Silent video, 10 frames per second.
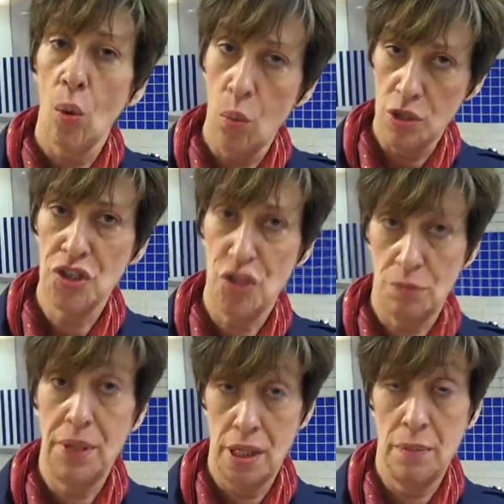what is your
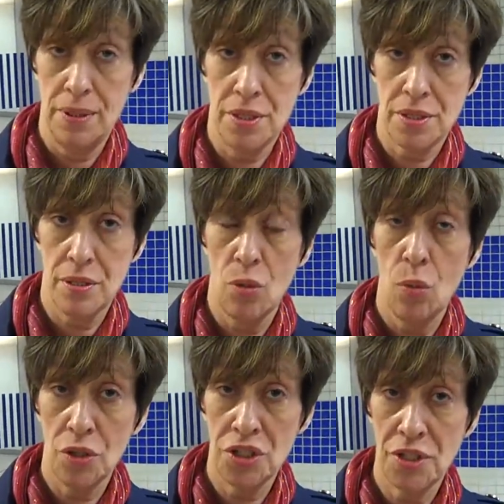purpose?
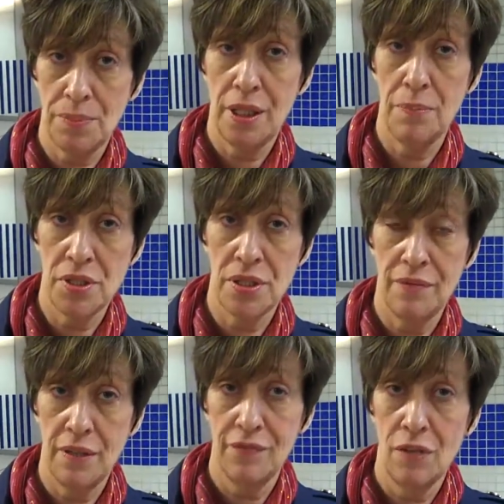What is the purpose of
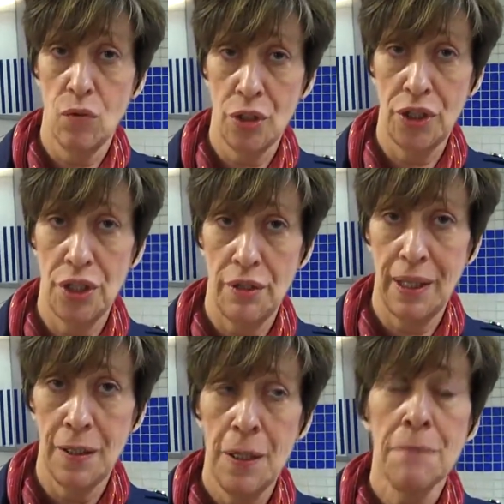what you're
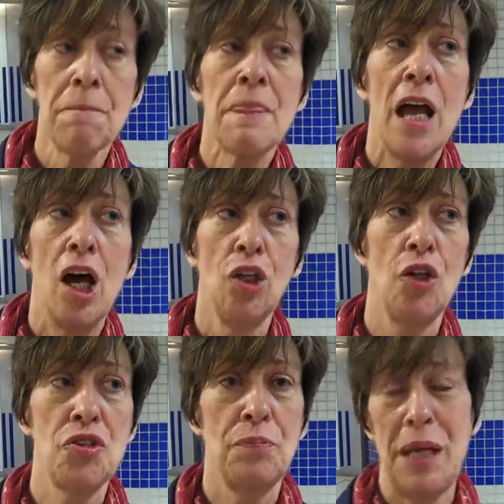doing? A
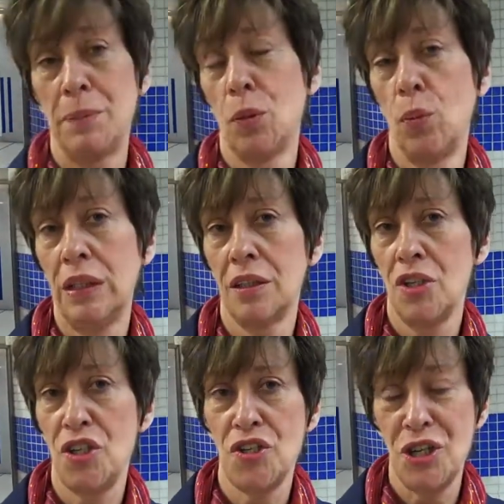lot of people will
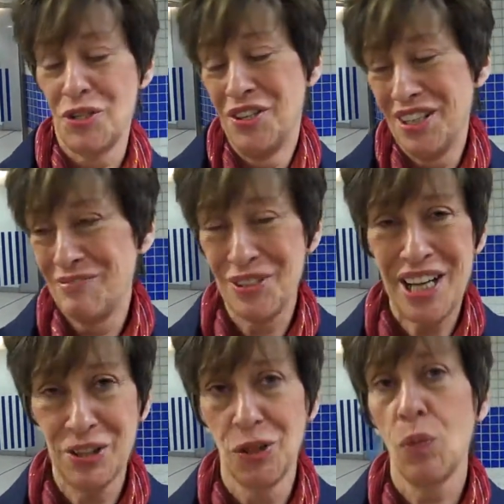just use what
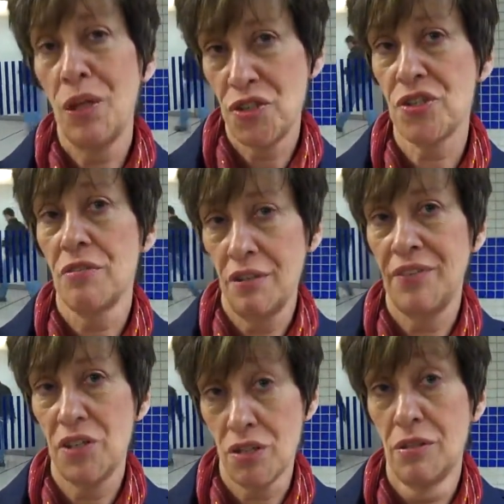I call the one story
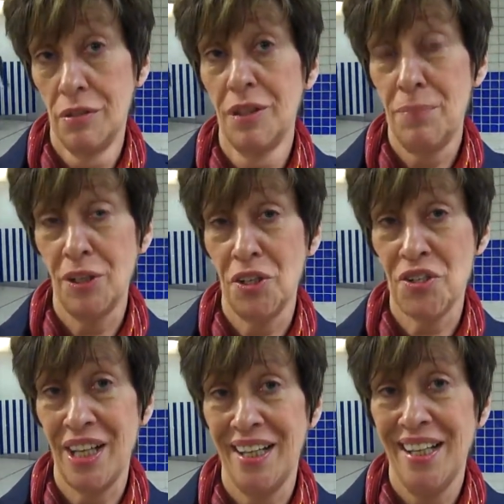fits all
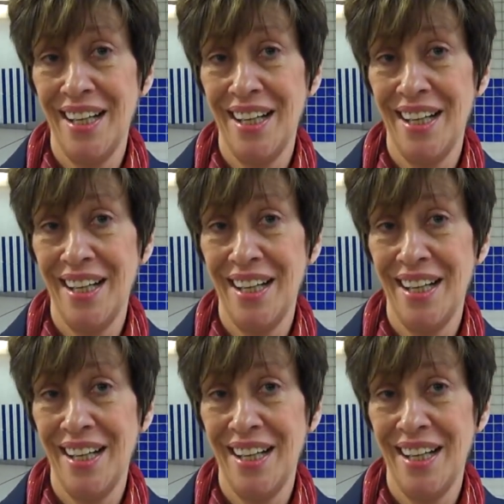policy,